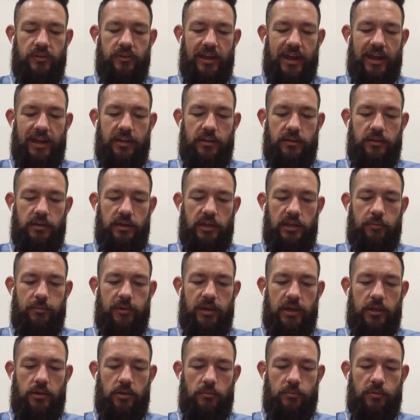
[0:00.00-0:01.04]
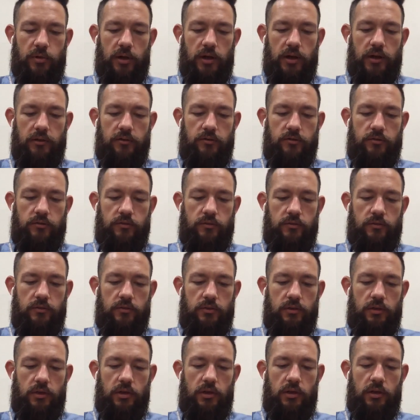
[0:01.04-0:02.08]
at eBay Enterprise
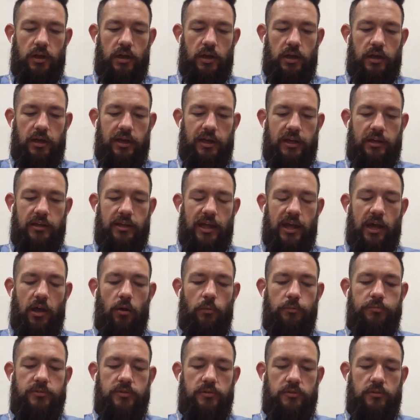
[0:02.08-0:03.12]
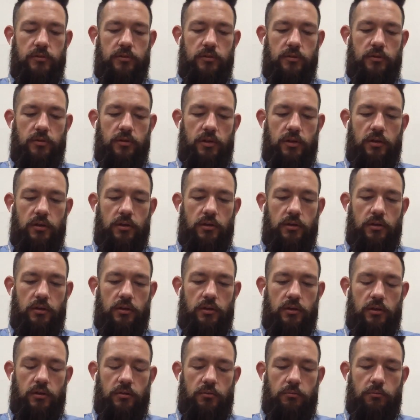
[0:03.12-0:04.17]
and helped.
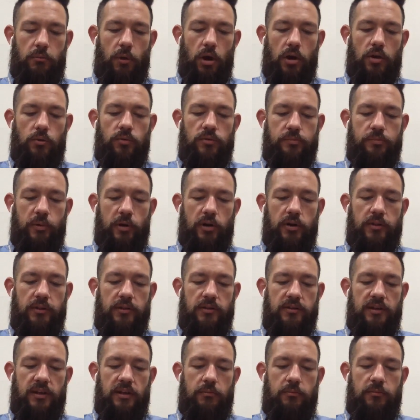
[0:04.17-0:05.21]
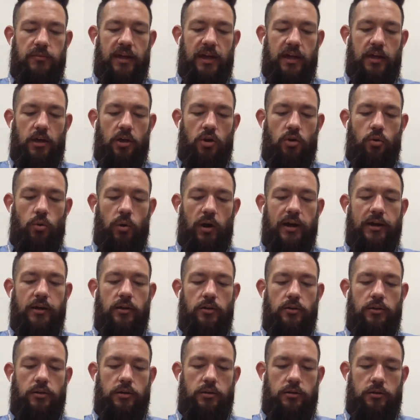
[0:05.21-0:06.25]
Mark was part of the team that
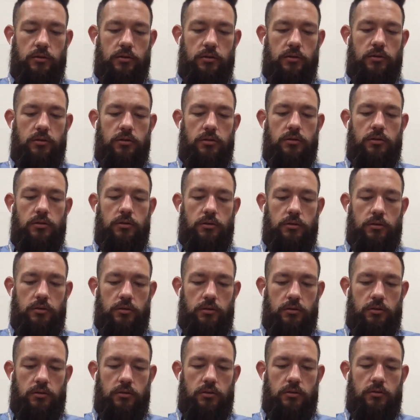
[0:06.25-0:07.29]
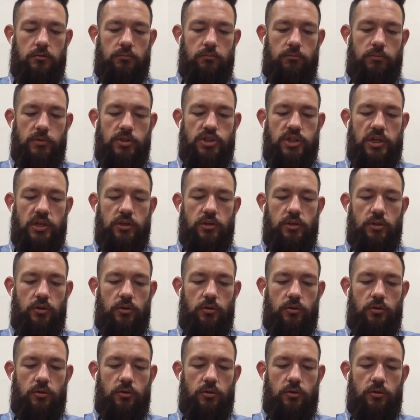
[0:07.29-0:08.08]
acquired Magento,